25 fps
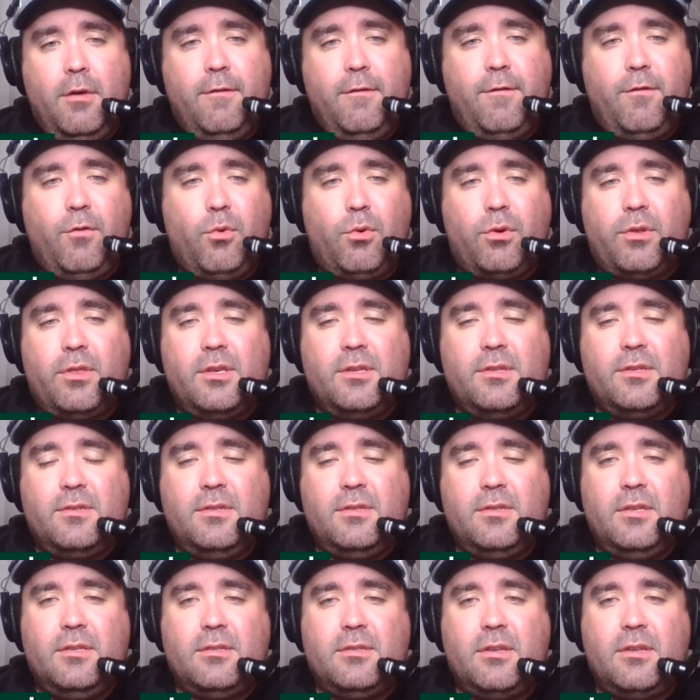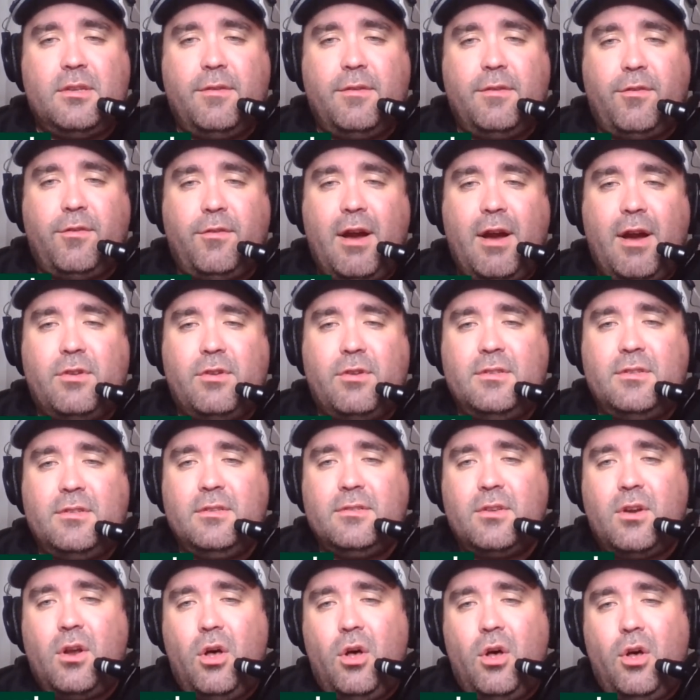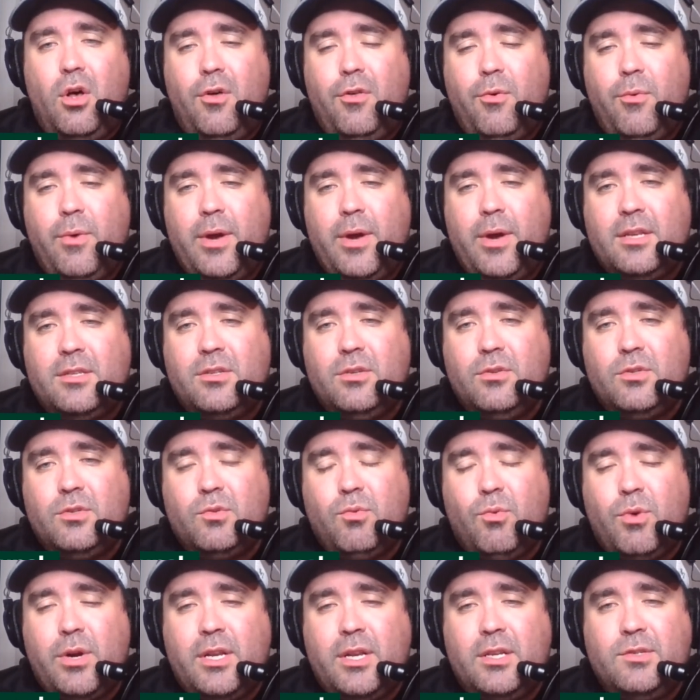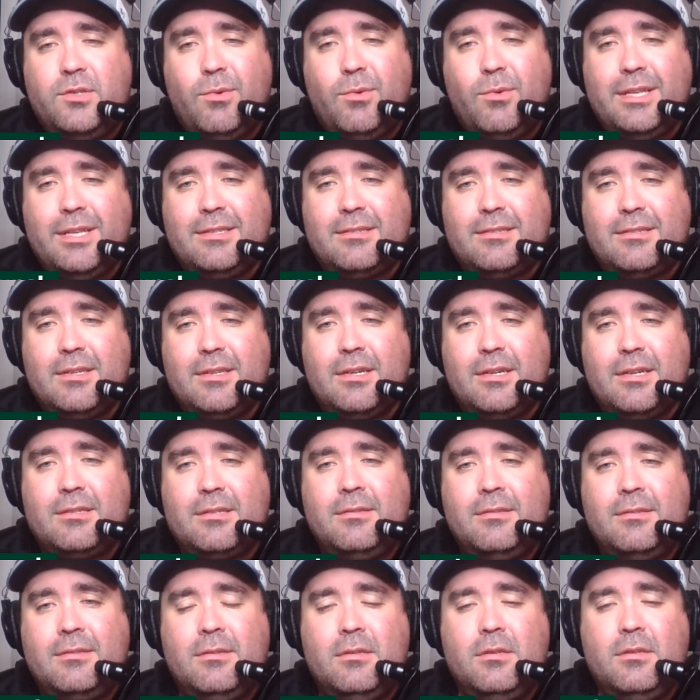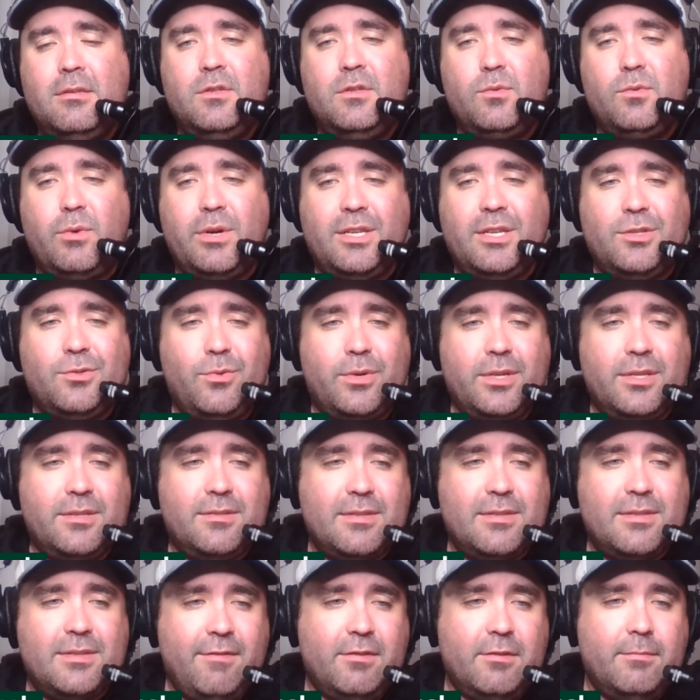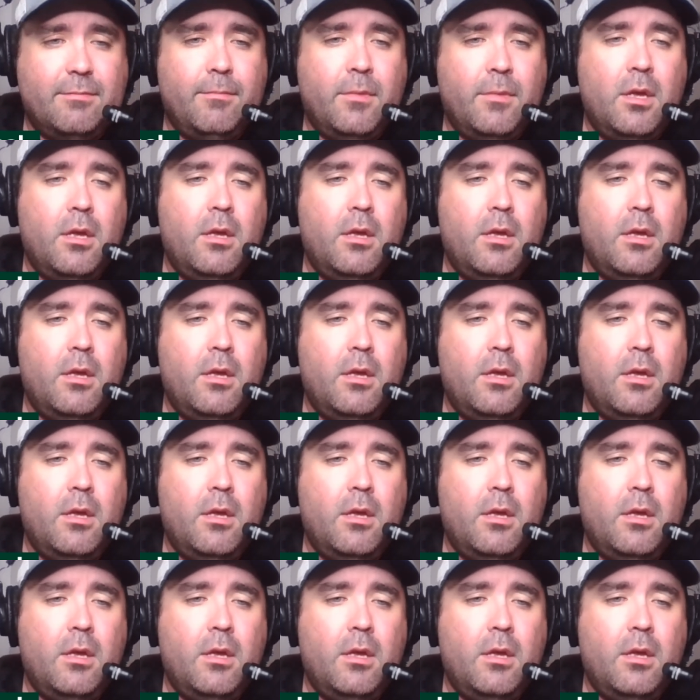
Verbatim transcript: for this season and for every season all the way to twenty twenty-six. twenty twenty-seven.